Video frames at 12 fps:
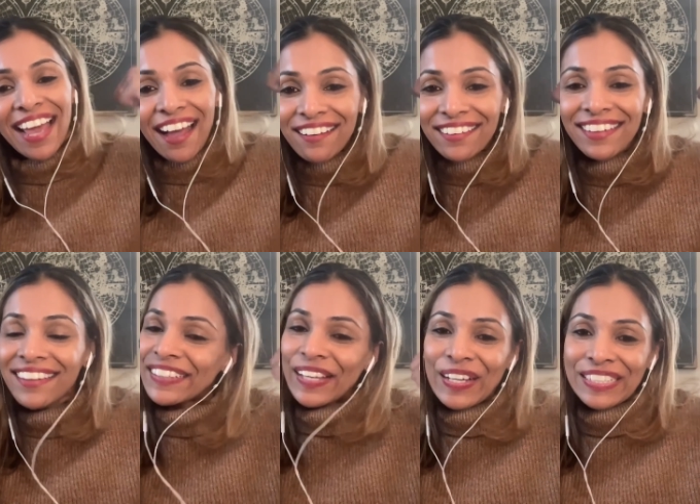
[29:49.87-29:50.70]
out a
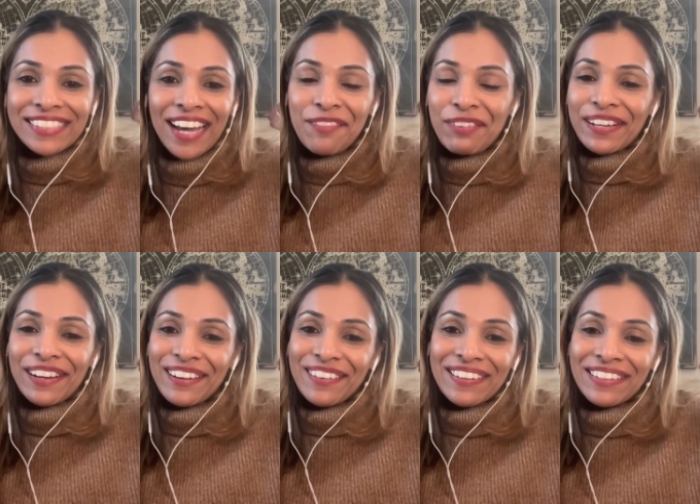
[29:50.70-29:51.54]
long time
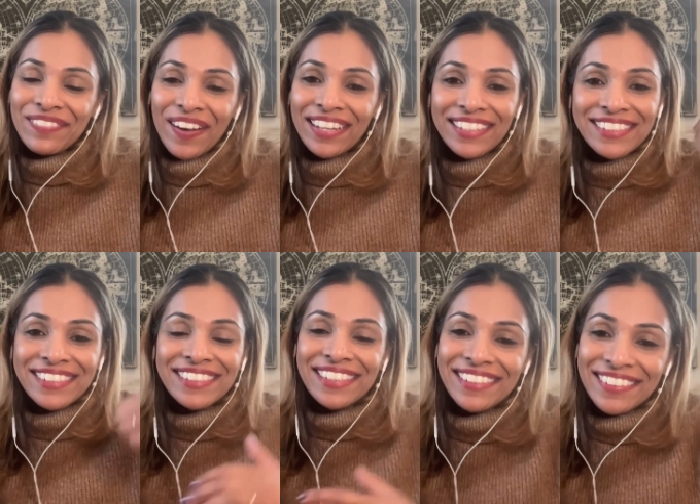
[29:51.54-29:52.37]
ago if I didn't
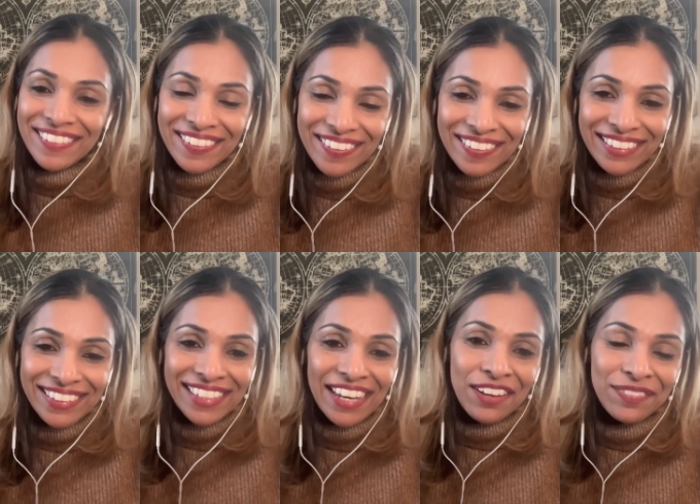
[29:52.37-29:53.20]
see
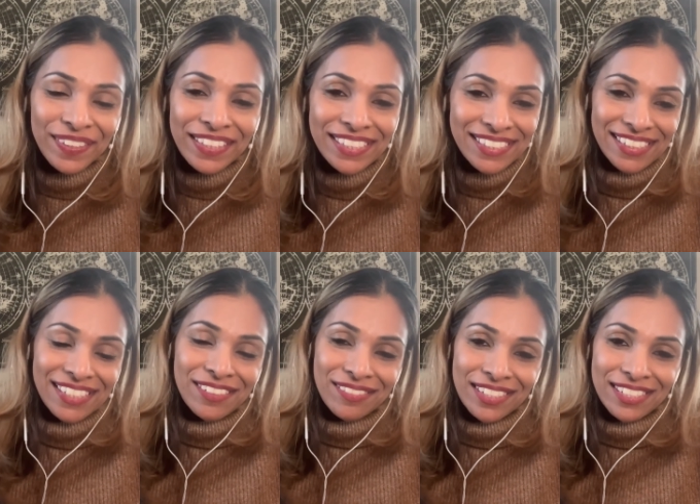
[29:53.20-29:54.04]
the efficacy
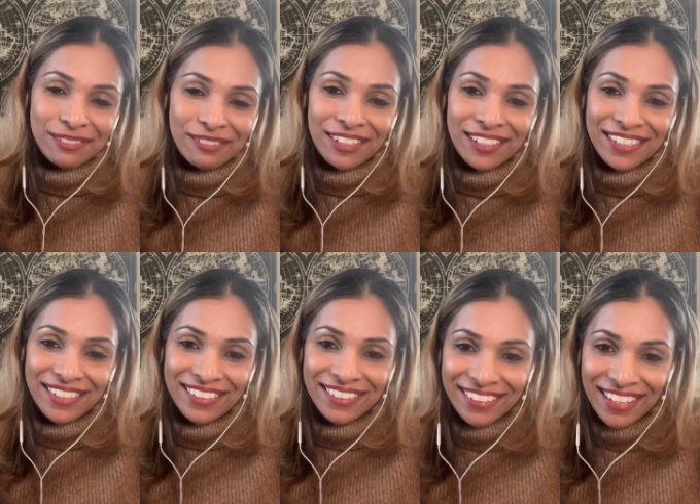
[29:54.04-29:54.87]
of this work.
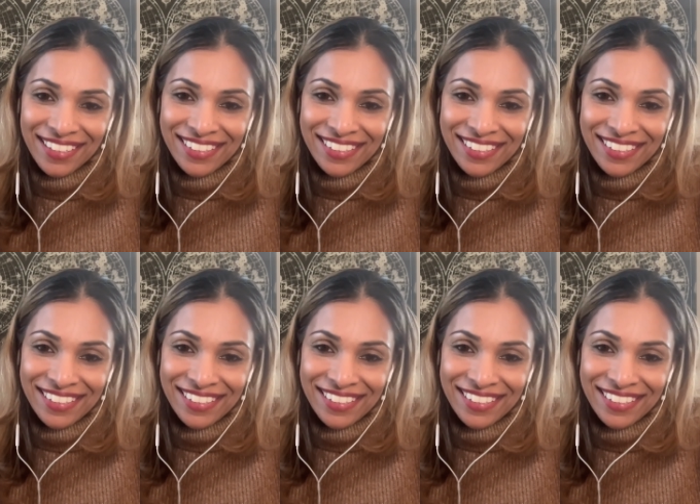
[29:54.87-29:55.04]
Yeah.